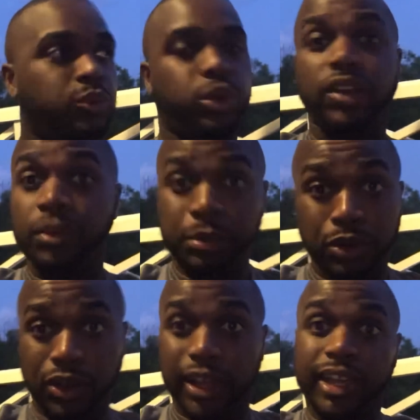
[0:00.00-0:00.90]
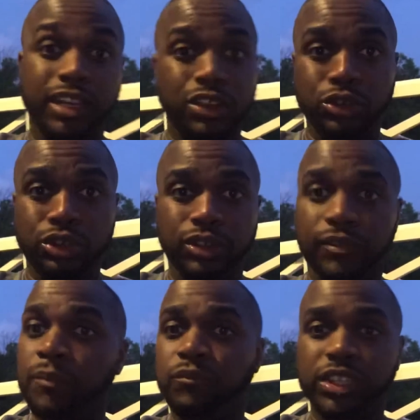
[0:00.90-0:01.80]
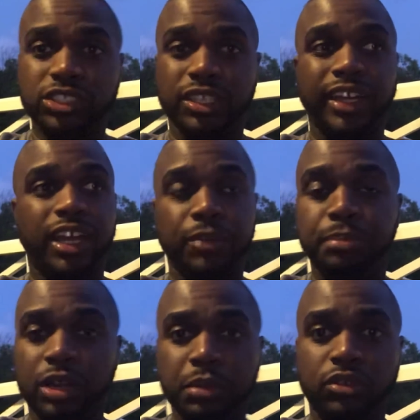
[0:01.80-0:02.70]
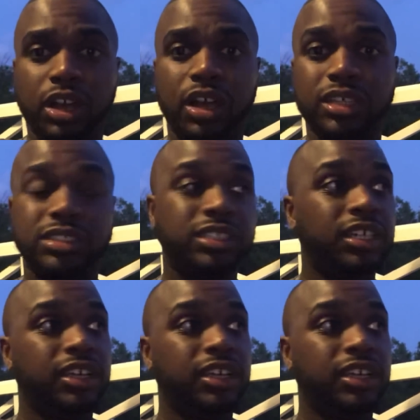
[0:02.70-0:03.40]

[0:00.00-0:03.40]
whatever I'm doing, I gotta go do it. If I'm fishing, I gotta put up my rods,